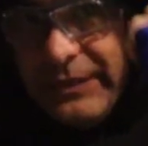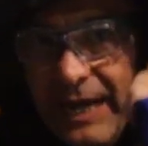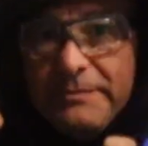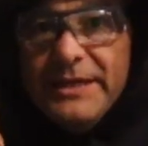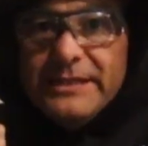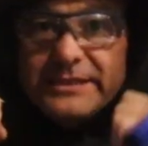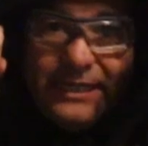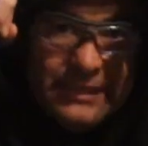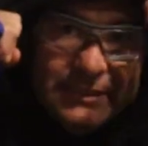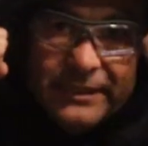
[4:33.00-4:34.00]
with that being
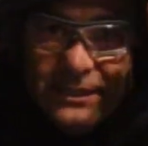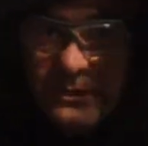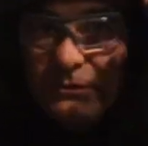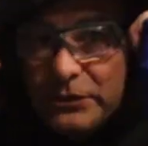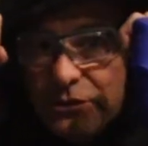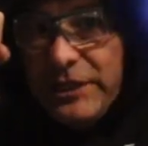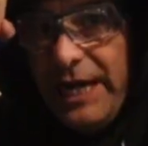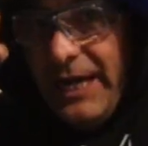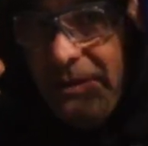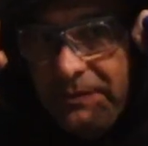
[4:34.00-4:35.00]
said, when you
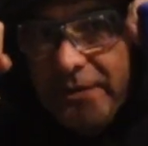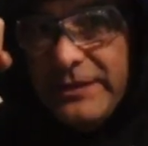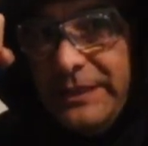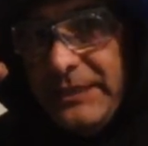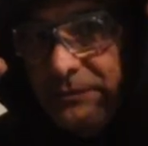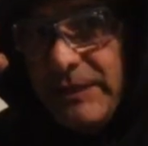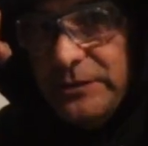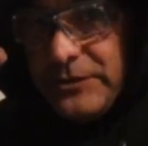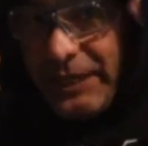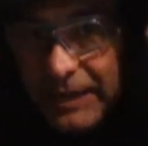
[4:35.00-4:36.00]
jab, that's a
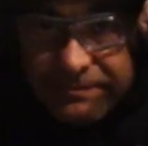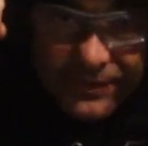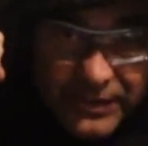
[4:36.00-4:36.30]
regular jab.